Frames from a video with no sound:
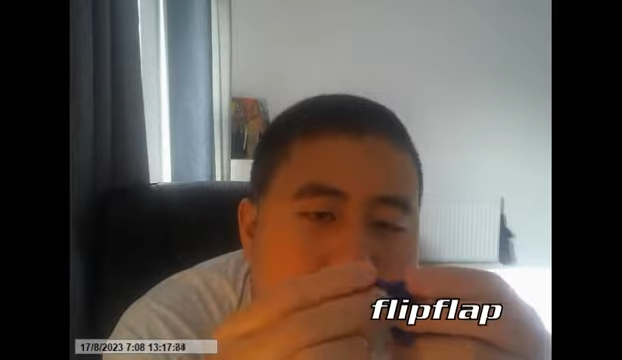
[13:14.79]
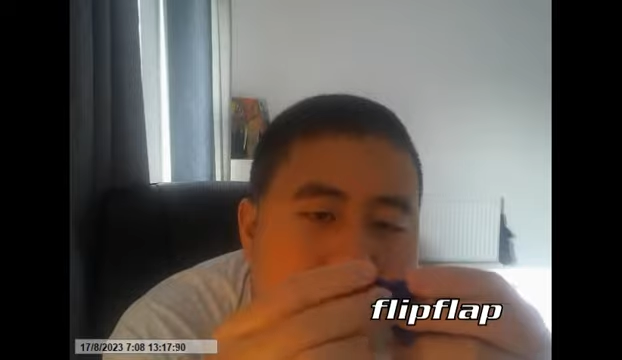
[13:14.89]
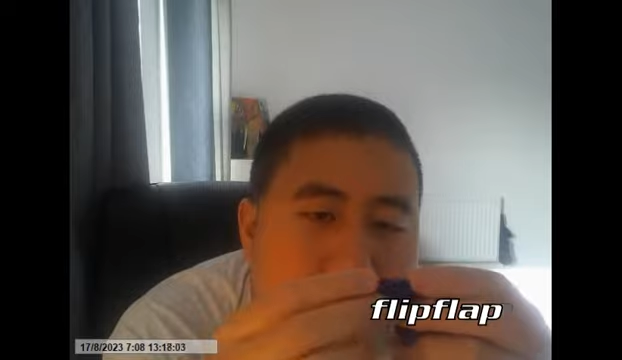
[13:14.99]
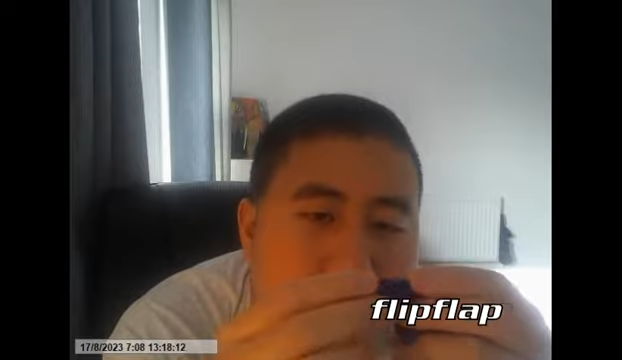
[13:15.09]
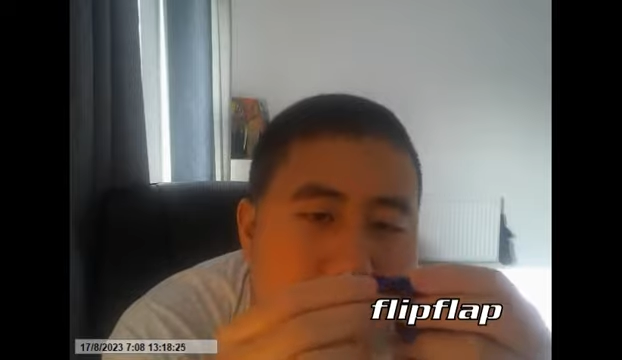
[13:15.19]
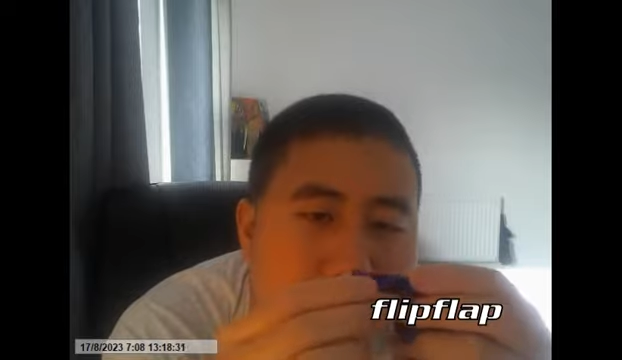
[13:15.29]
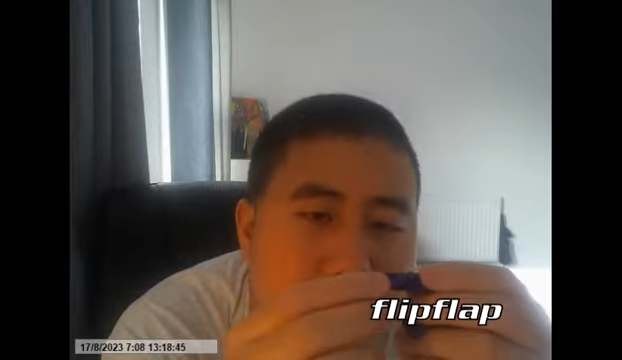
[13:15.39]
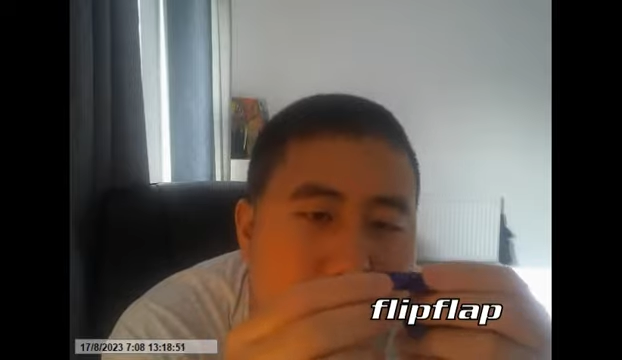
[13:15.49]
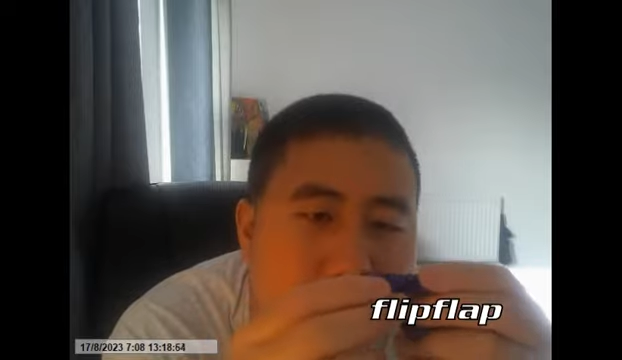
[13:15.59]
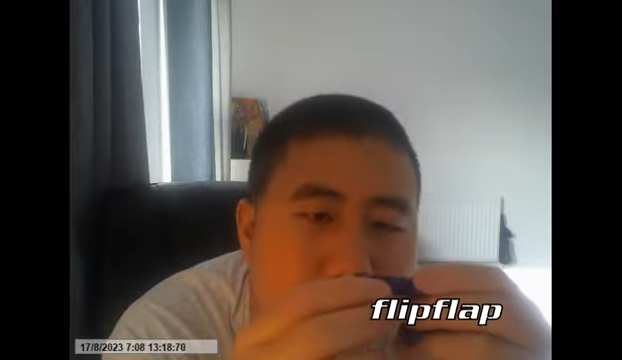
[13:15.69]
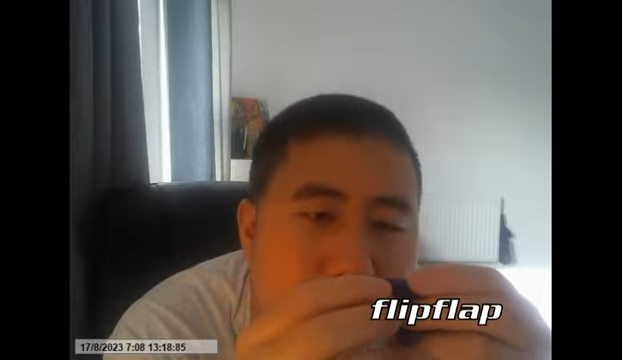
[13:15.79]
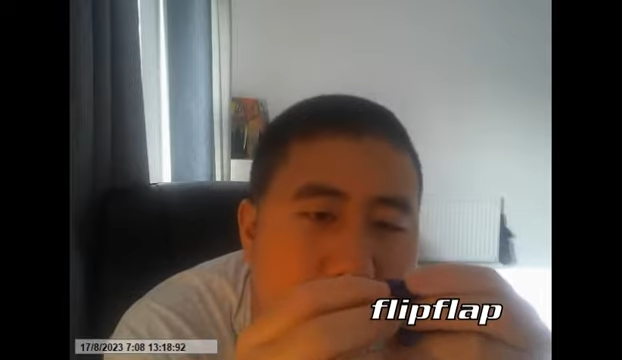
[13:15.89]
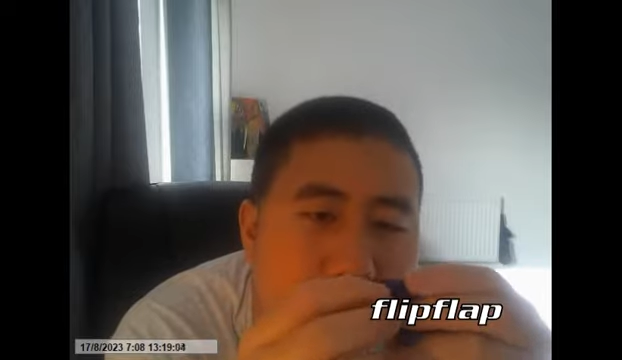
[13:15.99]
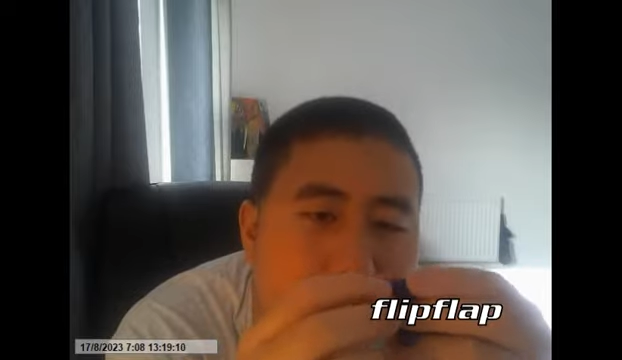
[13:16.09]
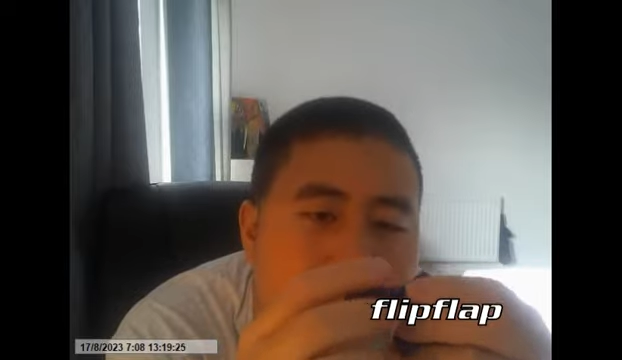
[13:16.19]
You know, that beetle,
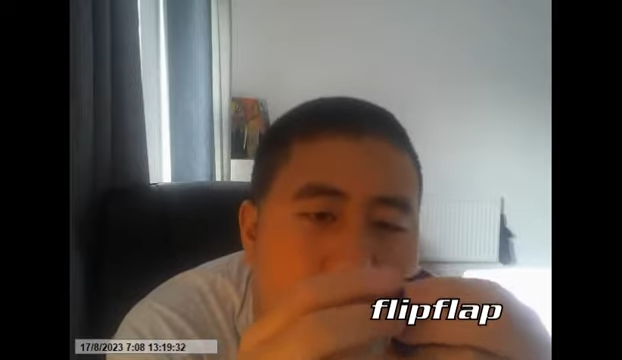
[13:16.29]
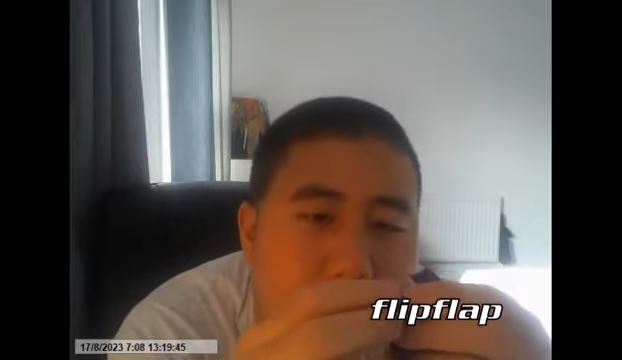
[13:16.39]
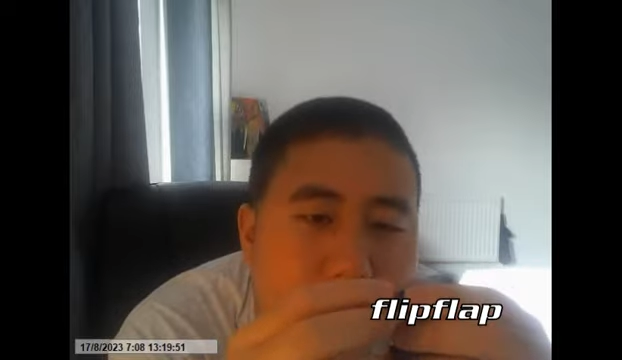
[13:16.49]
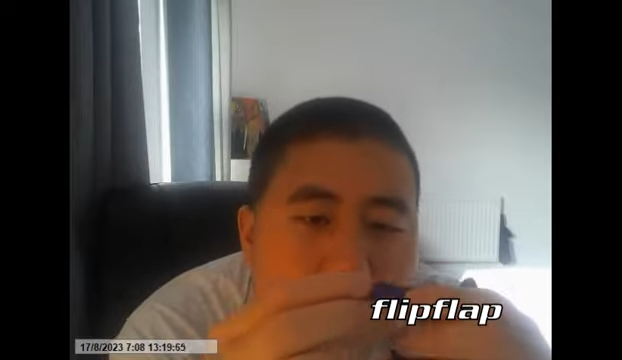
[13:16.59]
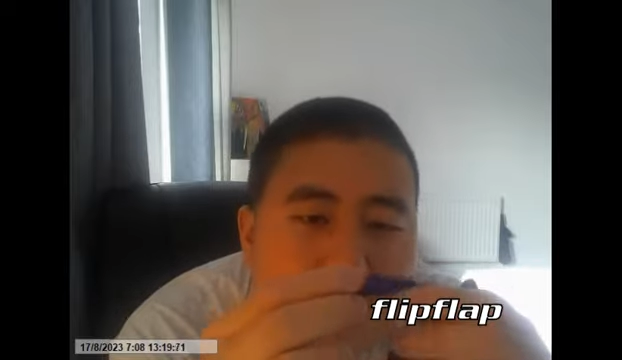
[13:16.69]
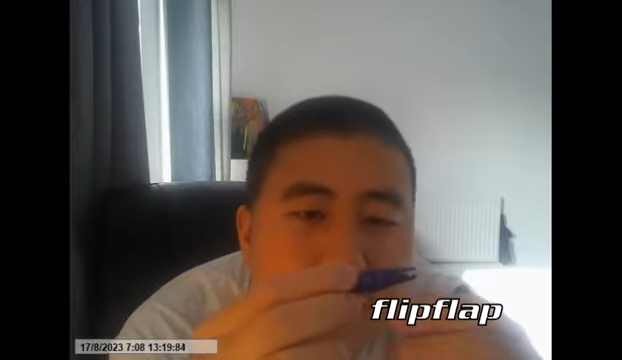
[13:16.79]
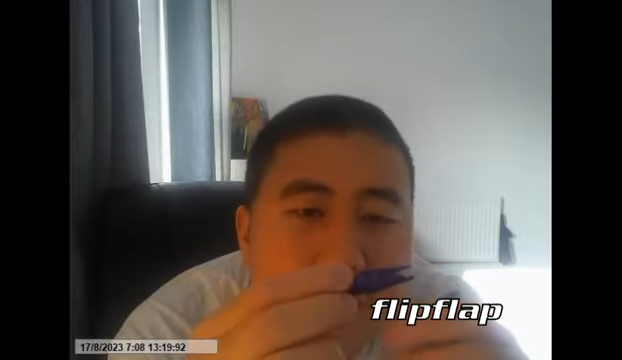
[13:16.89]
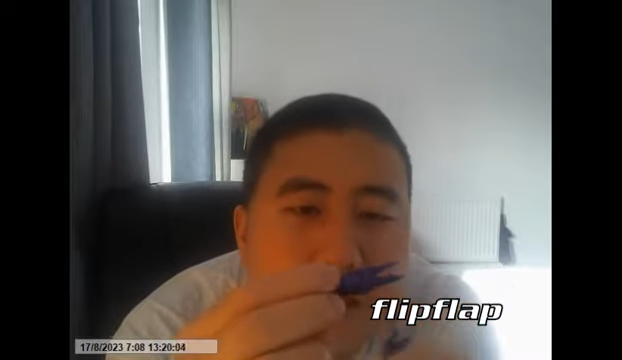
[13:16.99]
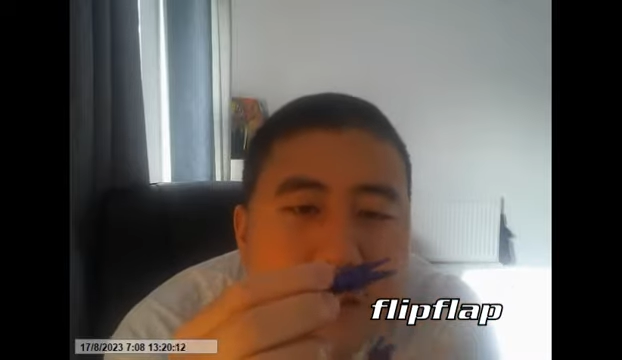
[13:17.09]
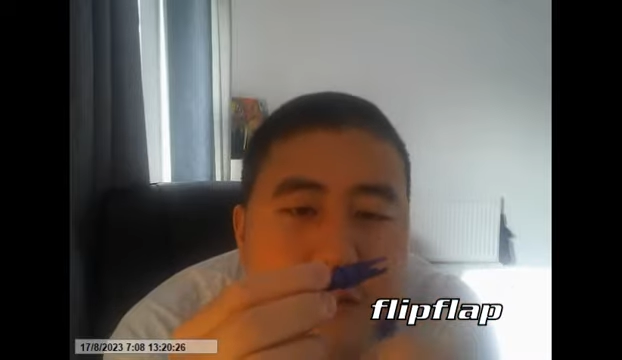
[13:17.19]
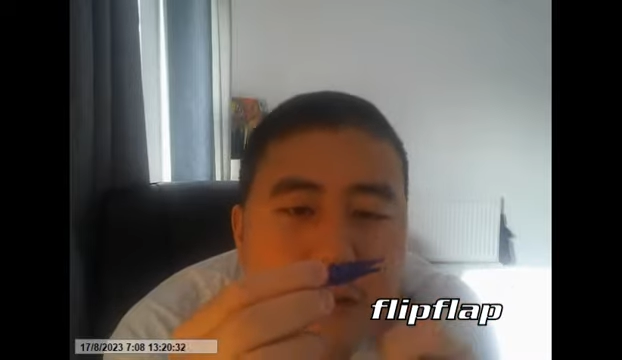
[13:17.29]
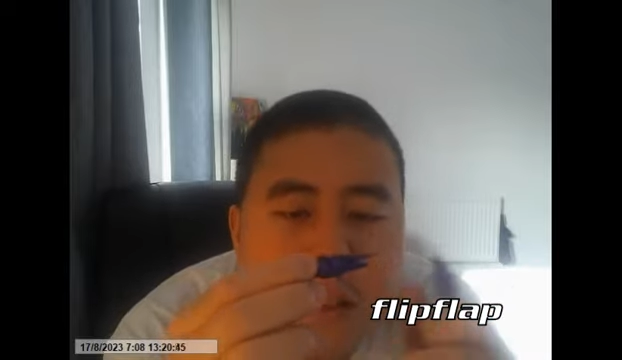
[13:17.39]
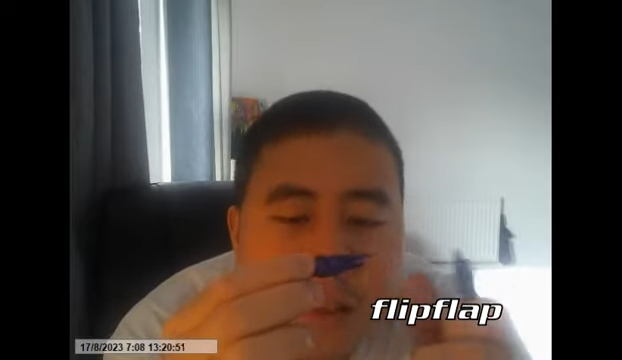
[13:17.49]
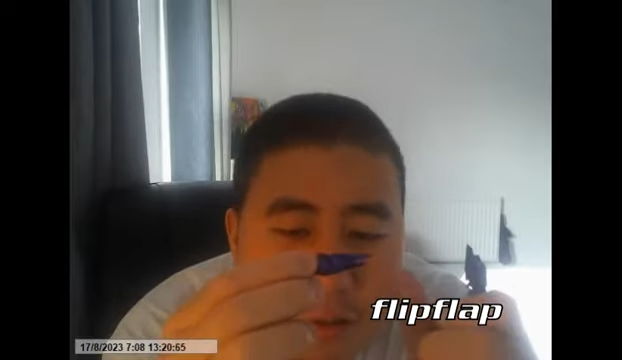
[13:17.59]
that electric type beetle from